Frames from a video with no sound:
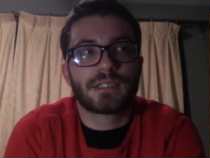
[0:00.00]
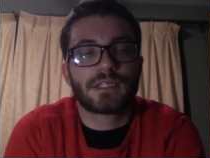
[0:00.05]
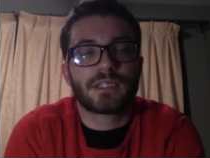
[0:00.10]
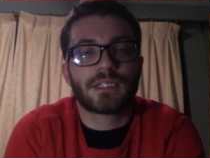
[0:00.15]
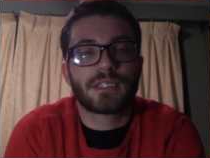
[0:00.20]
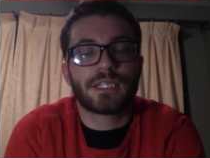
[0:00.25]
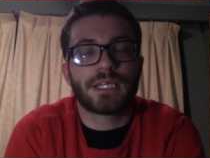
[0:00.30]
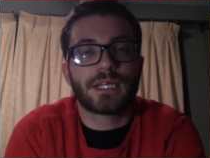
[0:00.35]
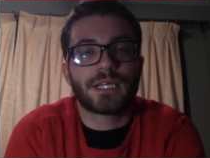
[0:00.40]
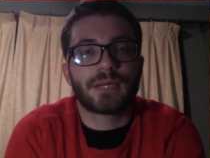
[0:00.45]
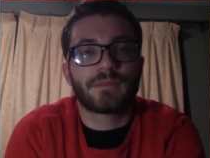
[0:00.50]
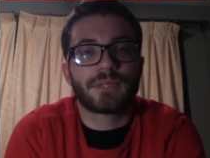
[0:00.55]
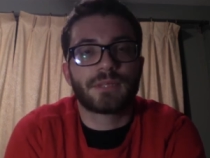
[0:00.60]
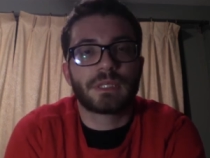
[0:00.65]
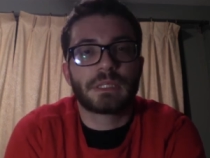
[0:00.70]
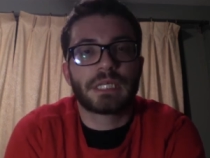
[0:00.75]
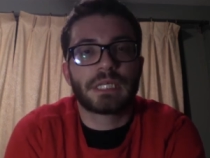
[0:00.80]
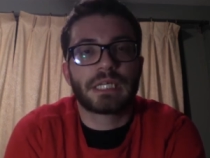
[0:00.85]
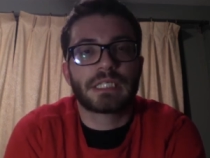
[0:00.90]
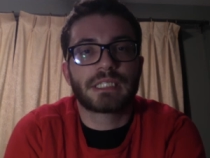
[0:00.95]
cleaning up the
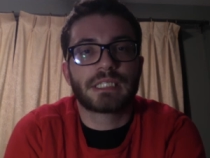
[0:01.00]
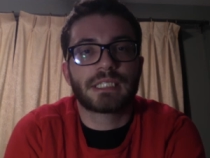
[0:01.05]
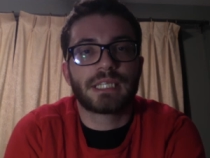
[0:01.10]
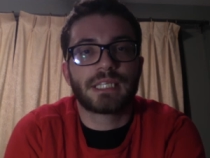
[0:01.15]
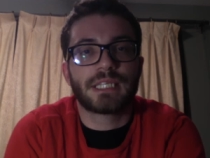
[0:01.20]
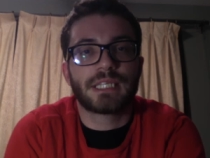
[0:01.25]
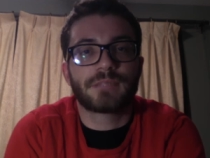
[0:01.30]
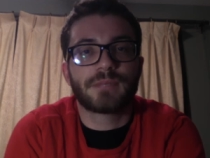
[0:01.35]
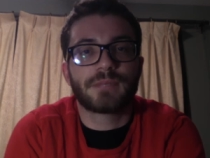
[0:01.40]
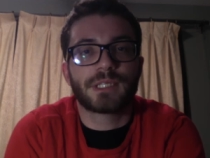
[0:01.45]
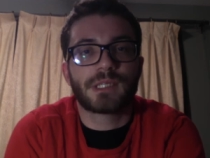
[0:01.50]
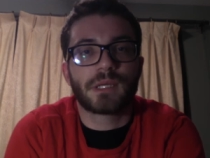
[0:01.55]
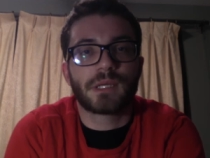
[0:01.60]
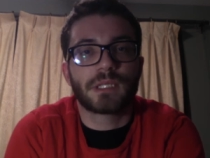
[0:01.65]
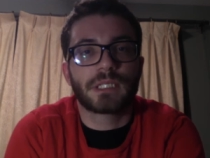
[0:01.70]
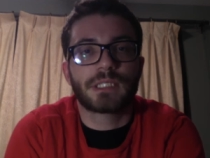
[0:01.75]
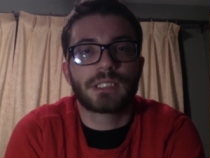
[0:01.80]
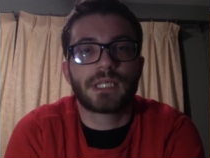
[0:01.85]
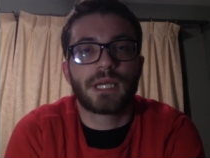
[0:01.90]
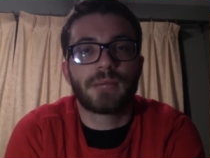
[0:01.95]
united states mess all the
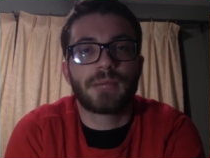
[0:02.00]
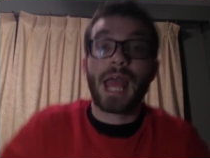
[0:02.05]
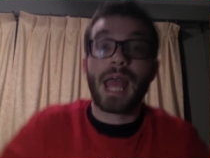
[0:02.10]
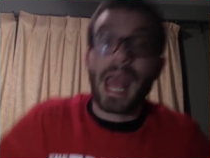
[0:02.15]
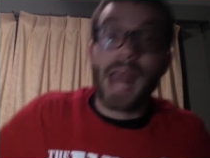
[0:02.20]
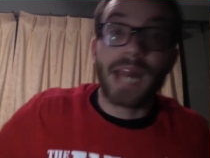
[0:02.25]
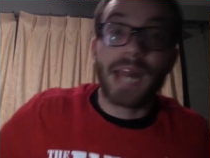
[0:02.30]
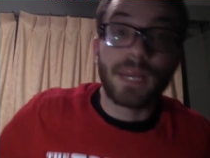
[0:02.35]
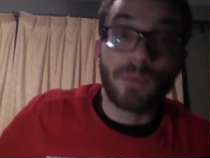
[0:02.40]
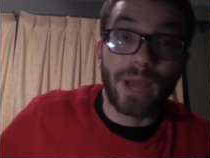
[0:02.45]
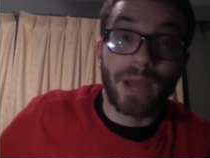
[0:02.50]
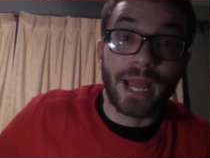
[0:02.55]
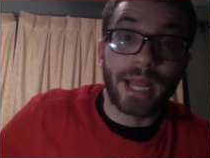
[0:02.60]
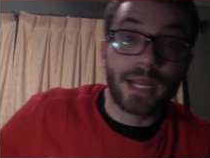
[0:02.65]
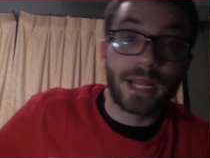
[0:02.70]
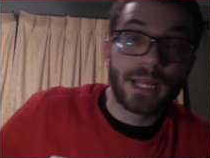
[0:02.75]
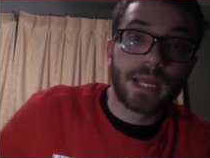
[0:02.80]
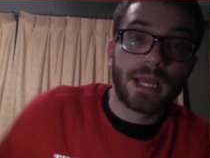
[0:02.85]
time anyway